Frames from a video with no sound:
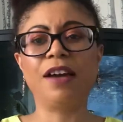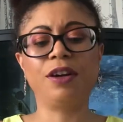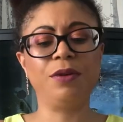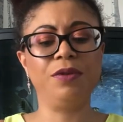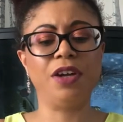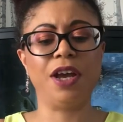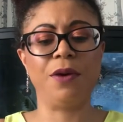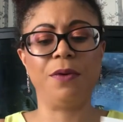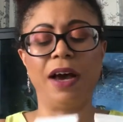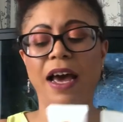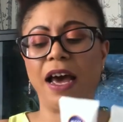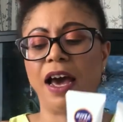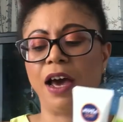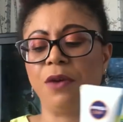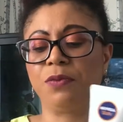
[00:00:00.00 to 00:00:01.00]
I don't know,
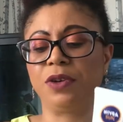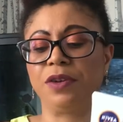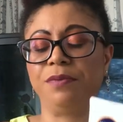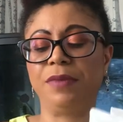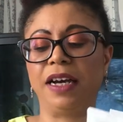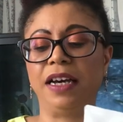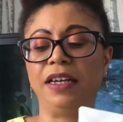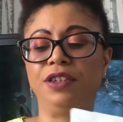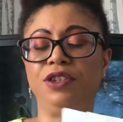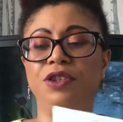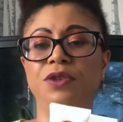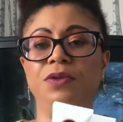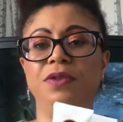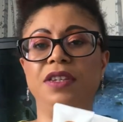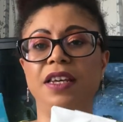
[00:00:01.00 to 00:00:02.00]
I wouldn't mind
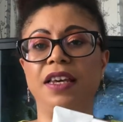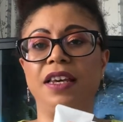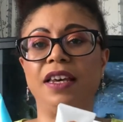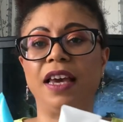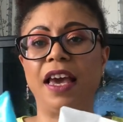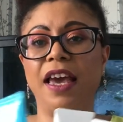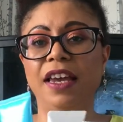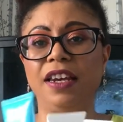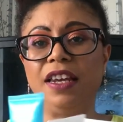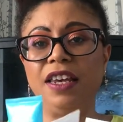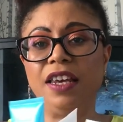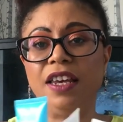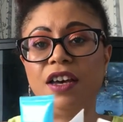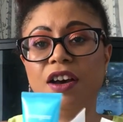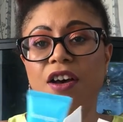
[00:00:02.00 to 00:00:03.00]
using
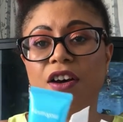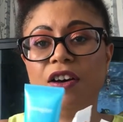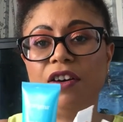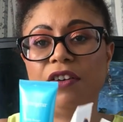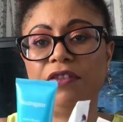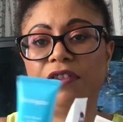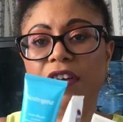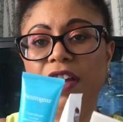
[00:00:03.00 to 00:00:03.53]
any of